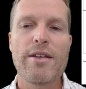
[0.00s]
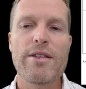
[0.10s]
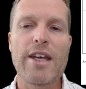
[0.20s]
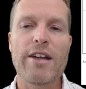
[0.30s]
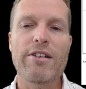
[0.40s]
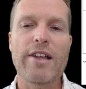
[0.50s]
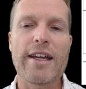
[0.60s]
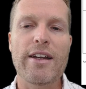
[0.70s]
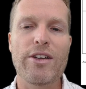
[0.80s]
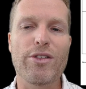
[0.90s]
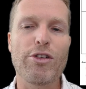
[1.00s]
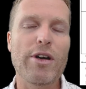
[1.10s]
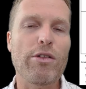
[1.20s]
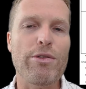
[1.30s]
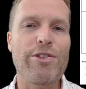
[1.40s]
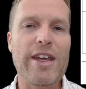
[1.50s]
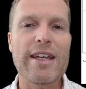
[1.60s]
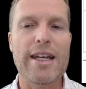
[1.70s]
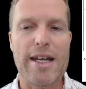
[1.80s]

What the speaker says: Things like your critical thinking